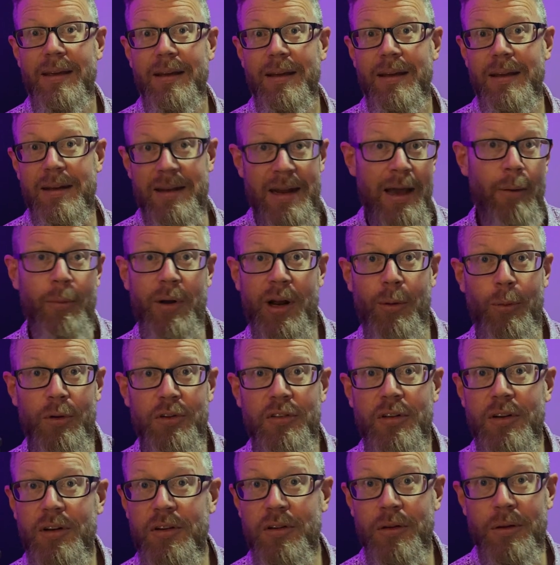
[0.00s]
Now what I
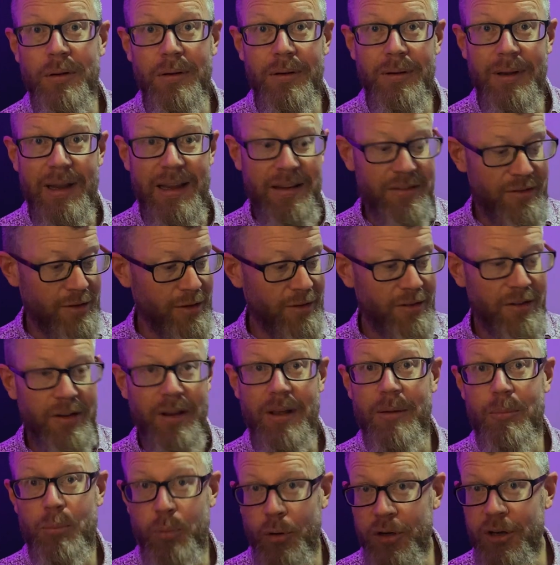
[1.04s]
want you to do is just
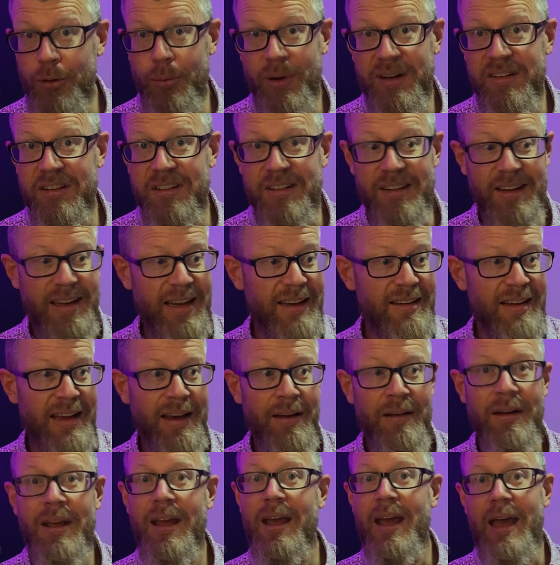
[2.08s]
put your register key
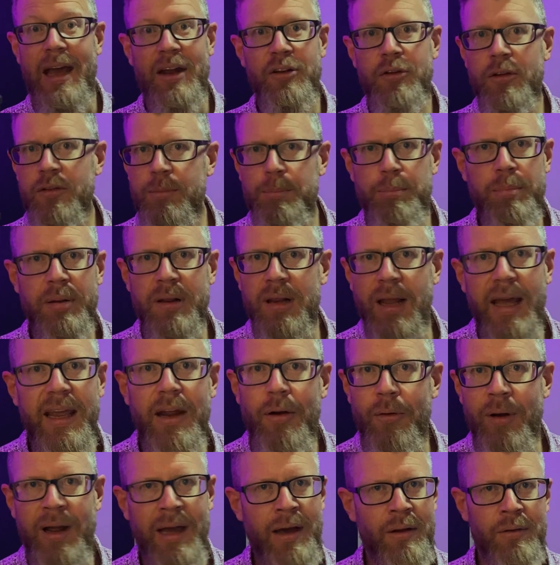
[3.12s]
down and just play
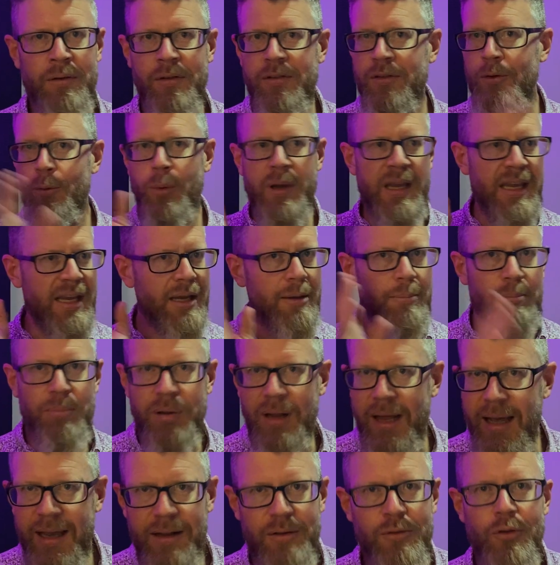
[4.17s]
around. Squeak,
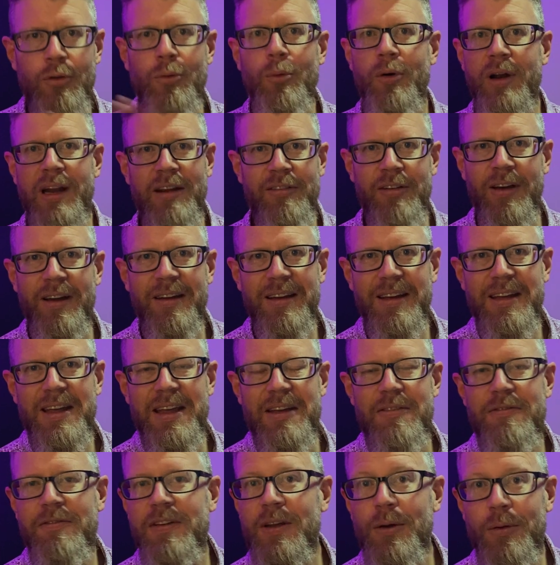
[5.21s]
play, do whatever
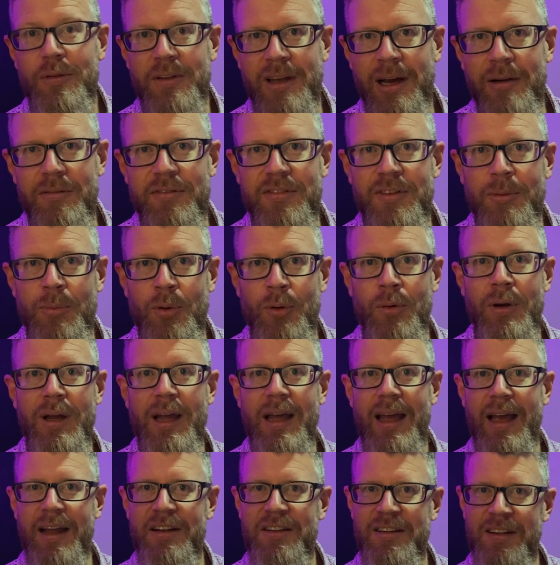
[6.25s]
feels comfortable
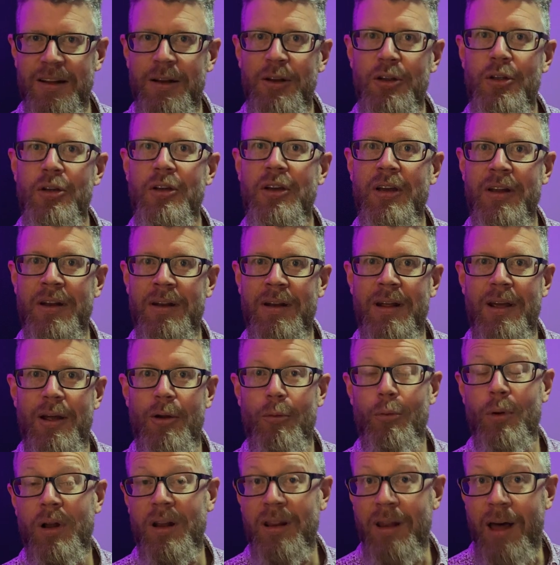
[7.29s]
until you can
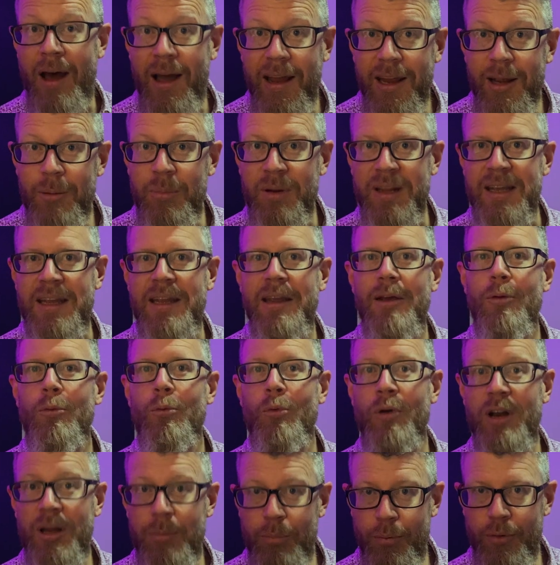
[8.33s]
reliably
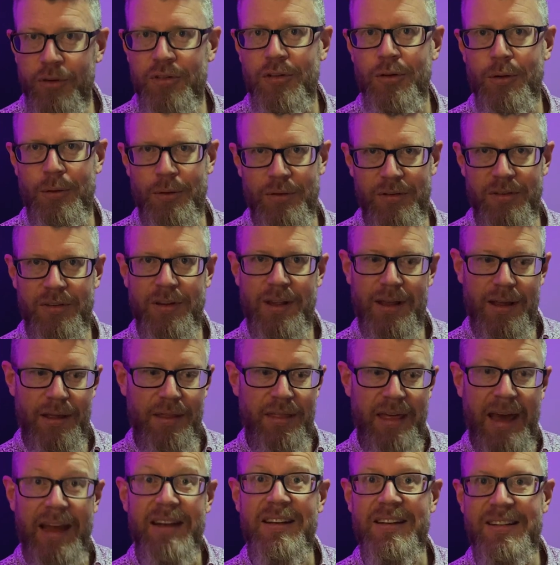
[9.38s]
reproduce
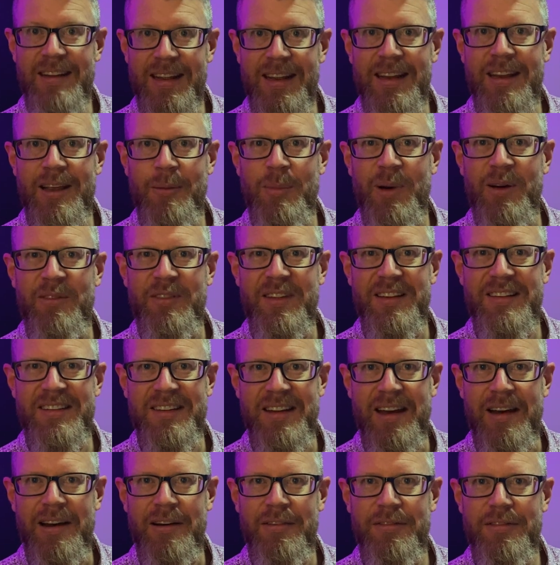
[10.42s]
that D above the
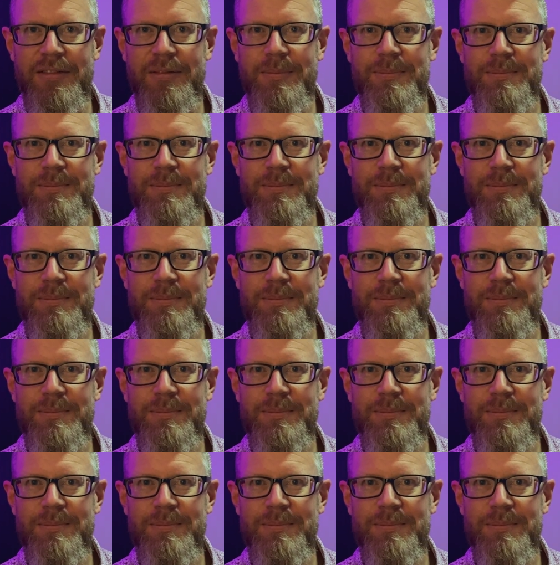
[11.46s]
staff.